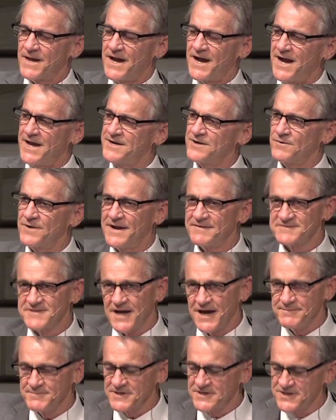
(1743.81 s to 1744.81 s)
I don't have
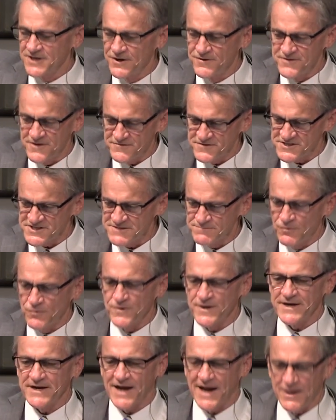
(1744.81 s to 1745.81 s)
time to go there this
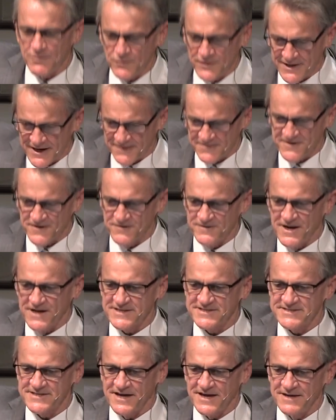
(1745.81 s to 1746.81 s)
morning. I will get there
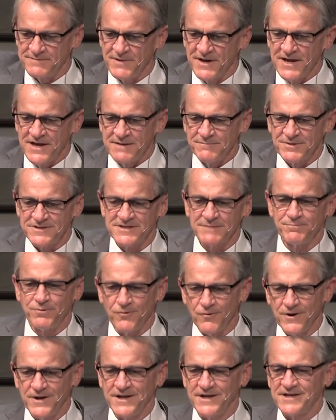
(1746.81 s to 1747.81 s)
next time. But the
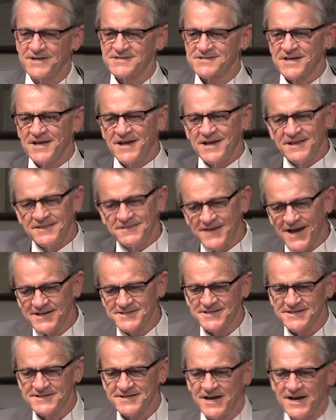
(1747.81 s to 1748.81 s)
point is,
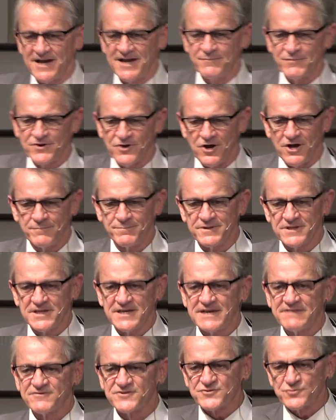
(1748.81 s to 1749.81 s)
that's a time when all
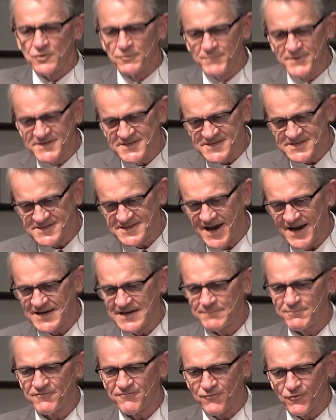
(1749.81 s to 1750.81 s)
believers will be
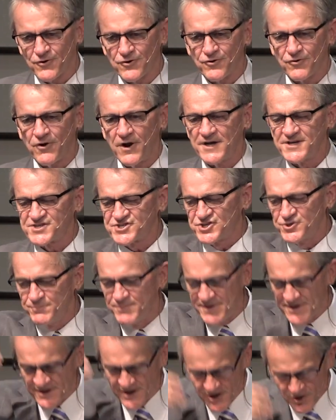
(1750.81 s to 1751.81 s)
standing before Christ to
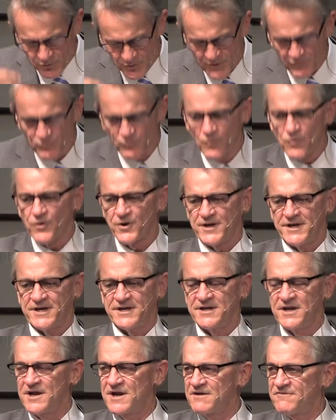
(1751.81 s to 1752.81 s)
be
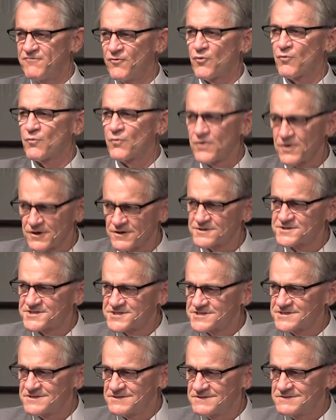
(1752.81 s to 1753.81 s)
rewarded for
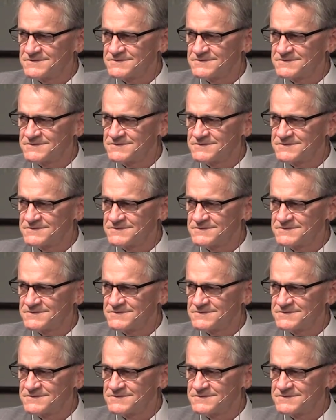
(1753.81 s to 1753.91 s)
works.